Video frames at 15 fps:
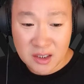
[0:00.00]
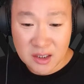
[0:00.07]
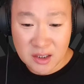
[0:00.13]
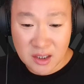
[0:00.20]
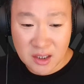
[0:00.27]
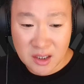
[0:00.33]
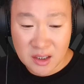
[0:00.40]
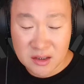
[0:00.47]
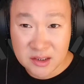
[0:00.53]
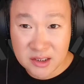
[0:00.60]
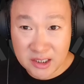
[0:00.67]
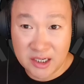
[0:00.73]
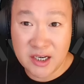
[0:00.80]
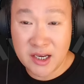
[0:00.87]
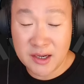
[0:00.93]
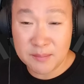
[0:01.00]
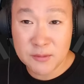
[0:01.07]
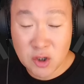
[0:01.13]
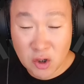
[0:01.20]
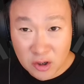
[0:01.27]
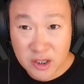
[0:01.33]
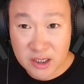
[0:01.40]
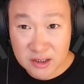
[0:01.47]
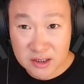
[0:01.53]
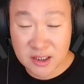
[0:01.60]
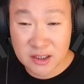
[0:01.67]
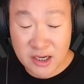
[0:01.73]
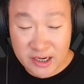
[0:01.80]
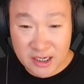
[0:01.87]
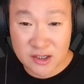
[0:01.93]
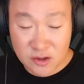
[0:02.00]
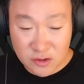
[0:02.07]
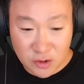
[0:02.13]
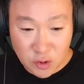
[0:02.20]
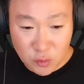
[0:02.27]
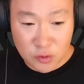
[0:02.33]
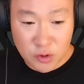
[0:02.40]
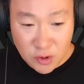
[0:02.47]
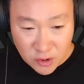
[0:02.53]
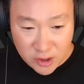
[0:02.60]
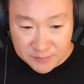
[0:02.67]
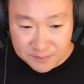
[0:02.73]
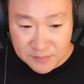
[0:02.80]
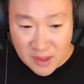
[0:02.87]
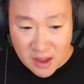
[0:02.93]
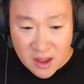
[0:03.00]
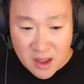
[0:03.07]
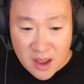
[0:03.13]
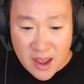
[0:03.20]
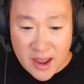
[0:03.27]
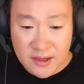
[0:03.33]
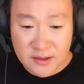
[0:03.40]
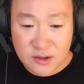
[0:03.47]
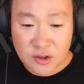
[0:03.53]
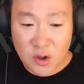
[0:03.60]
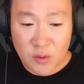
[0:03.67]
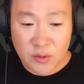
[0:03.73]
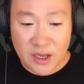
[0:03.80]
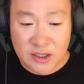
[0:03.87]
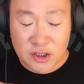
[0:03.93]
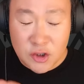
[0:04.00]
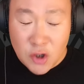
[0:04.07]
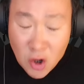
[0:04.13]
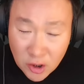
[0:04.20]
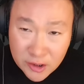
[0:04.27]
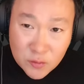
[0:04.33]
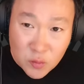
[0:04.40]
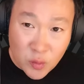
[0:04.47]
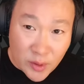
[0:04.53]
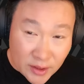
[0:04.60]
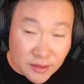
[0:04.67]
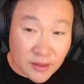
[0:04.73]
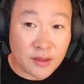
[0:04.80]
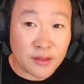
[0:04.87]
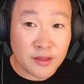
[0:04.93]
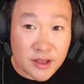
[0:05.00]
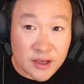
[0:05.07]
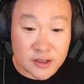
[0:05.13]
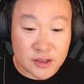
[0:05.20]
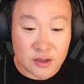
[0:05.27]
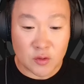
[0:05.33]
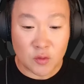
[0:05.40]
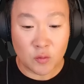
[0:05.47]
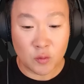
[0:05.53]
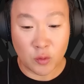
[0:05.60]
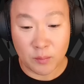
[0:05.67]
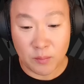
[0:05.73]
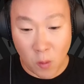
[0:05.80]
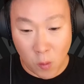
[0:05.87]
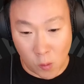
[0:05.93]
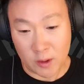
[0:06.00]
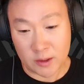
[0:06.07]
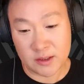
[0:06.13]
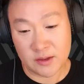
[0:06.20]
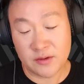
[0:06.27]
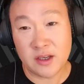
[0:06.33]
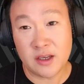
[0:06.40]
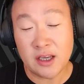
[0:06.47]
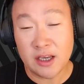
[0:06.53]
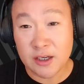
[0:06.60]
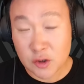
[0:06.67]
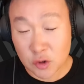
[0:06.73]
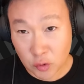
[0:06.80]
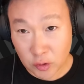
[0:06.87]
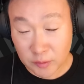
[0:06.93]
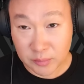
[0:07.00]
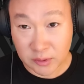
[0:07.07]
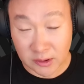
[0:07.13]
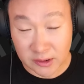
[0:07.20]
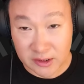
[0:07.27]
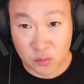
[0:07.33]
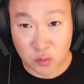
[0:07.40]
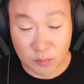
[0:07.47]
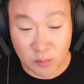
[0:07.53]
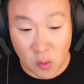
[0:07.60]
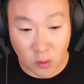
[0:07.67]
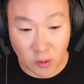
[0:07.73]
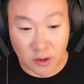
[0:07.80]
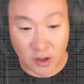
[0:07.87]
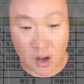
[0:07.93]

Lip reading: did Lee Sun-kyun dirty. And so they started with this report, the interim police report